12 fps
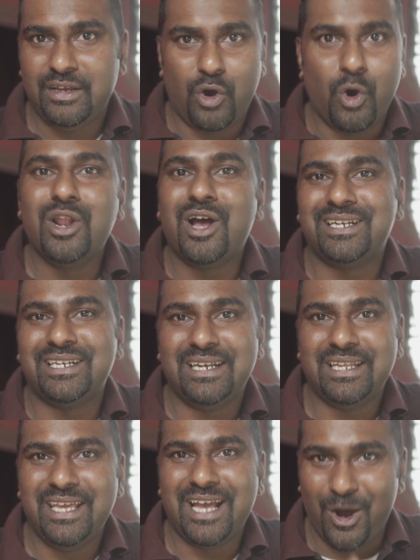
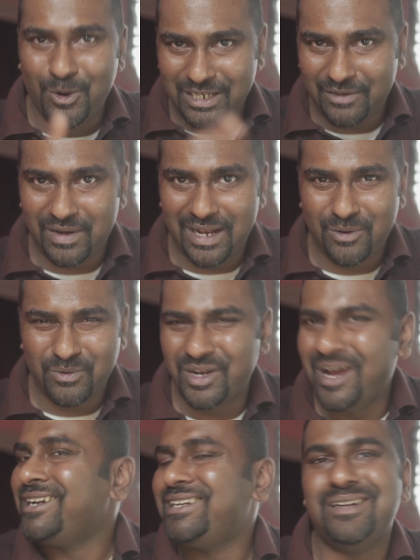wholeheartedly out of love
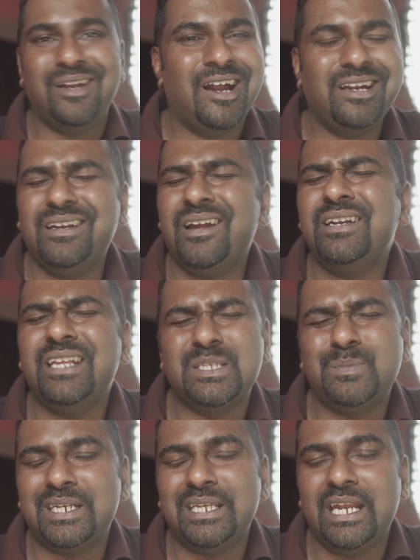not not not
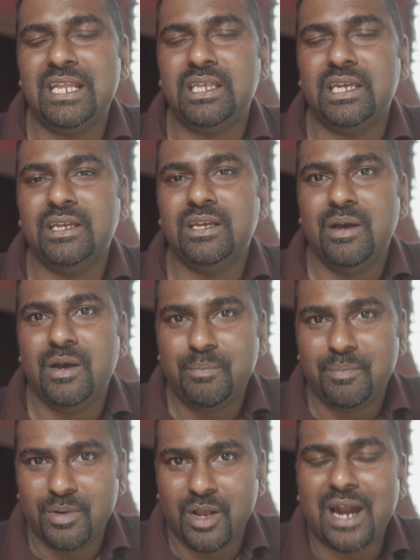expecting anything
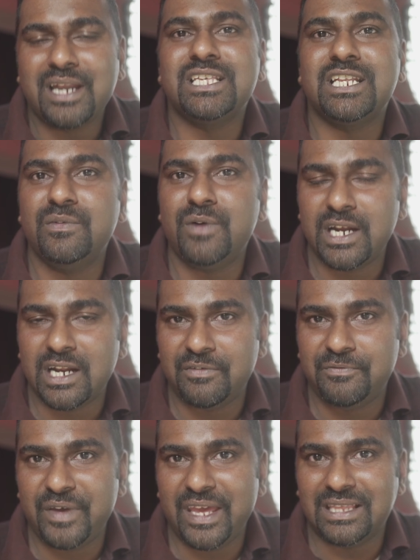God is a rewarder
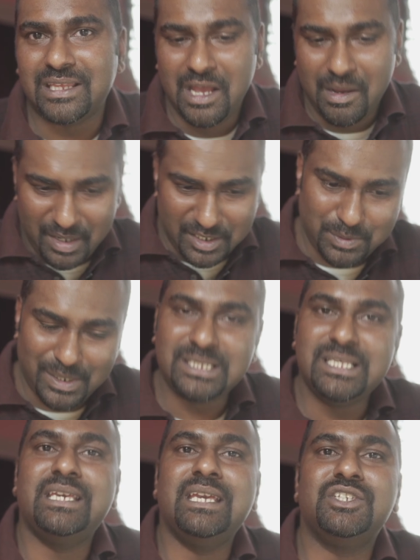of faith, but she was
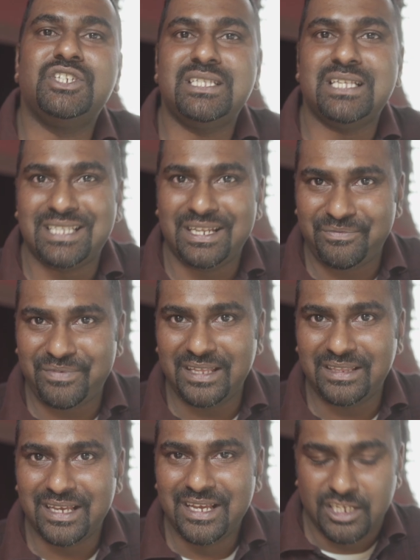seeking Jesus in
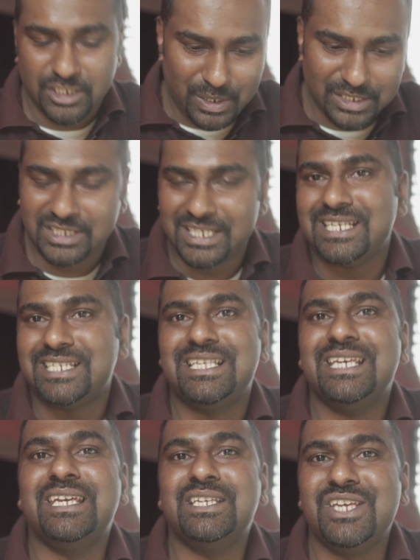faith. She was
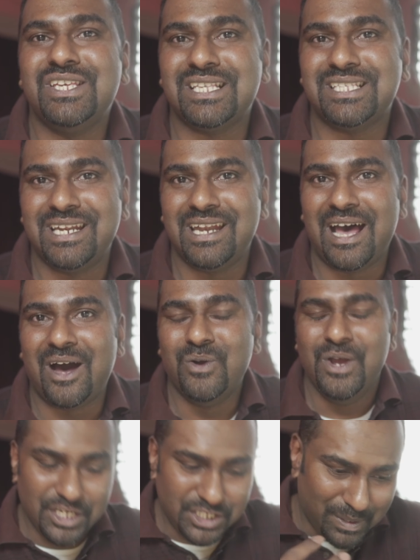seeking Jesus in
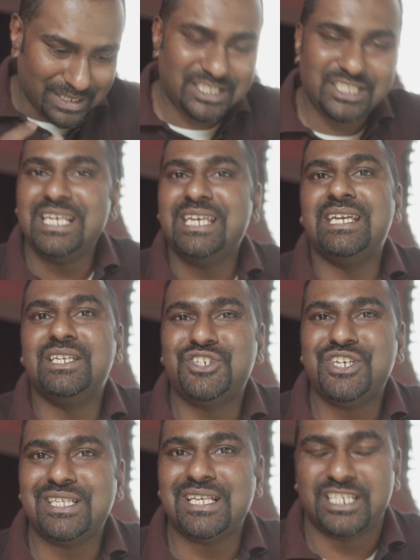love. She was seeking
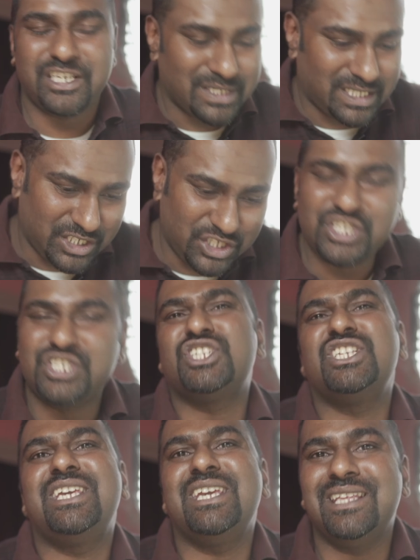Jesus. She was she's
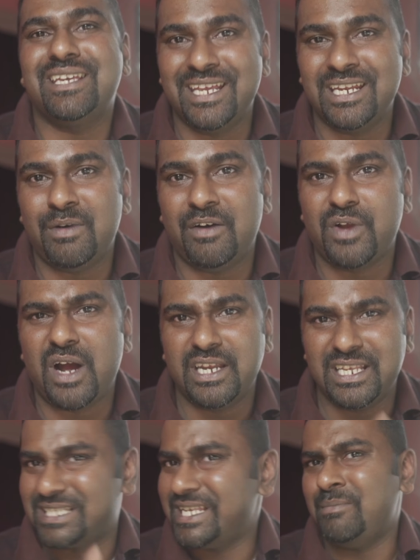seeking the kingdom of God.
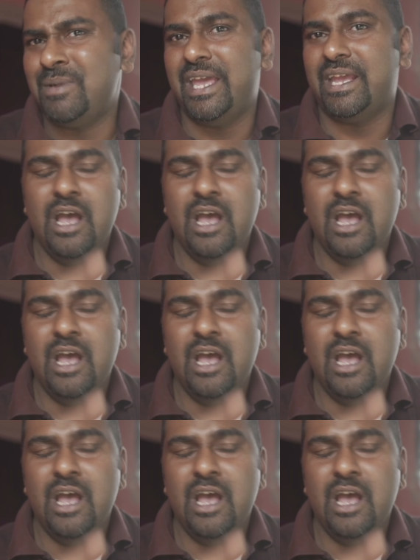It's same like